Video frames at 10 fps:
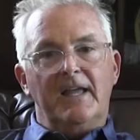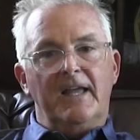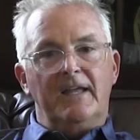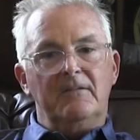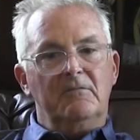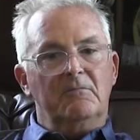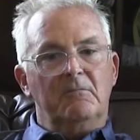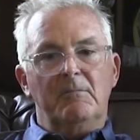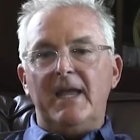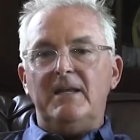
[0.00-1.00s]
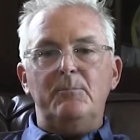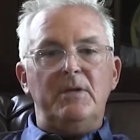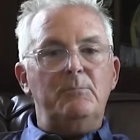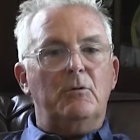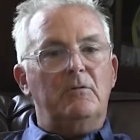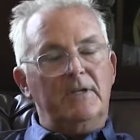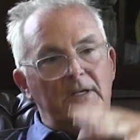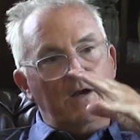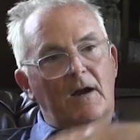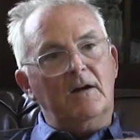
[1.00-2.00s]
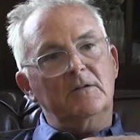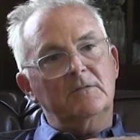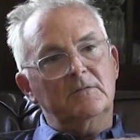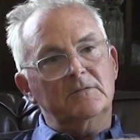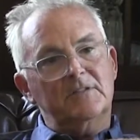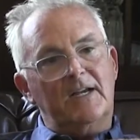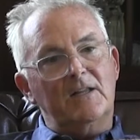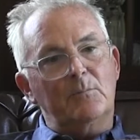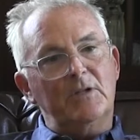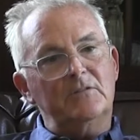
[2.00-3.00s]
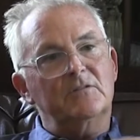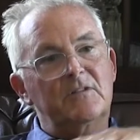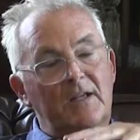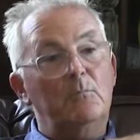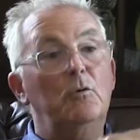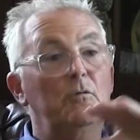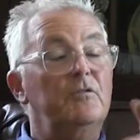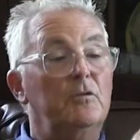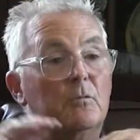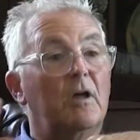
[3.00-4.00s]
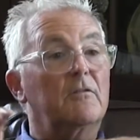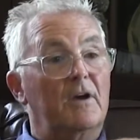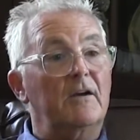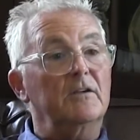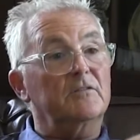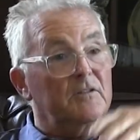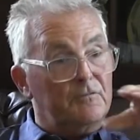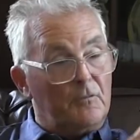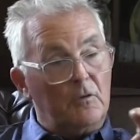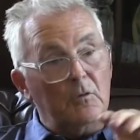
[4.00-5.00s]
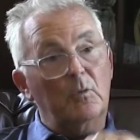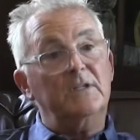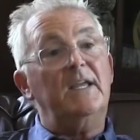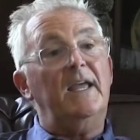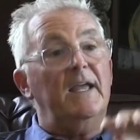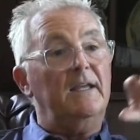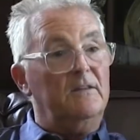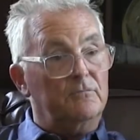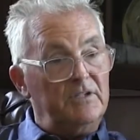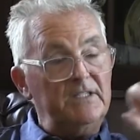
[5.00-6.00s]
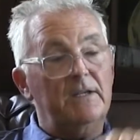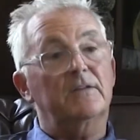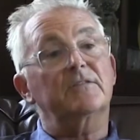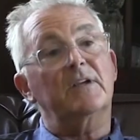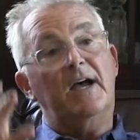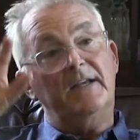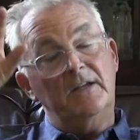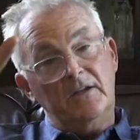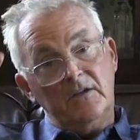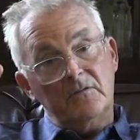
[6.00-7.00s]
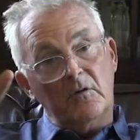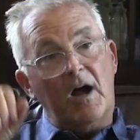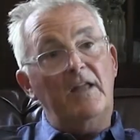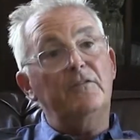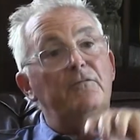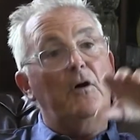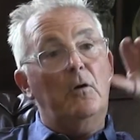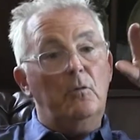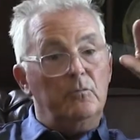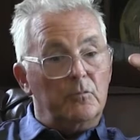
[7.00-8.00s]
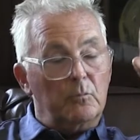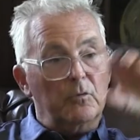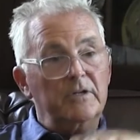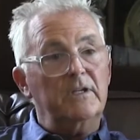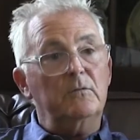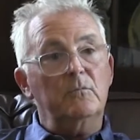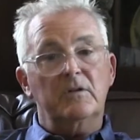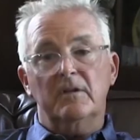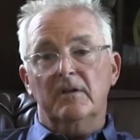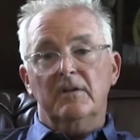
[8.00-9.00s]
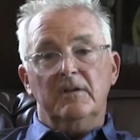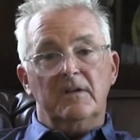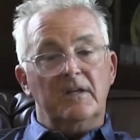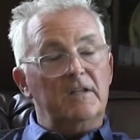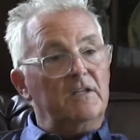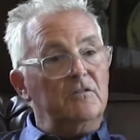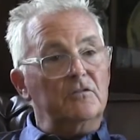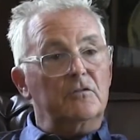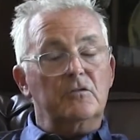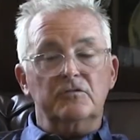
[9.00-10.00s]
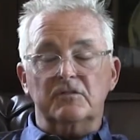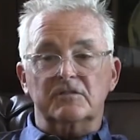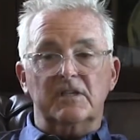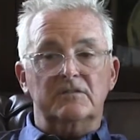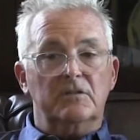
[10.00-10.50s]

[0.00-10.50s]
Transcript: And many people in our side of the business then move to other areas, the 401k, the retail side, on the phones, working with uh, the institutional side.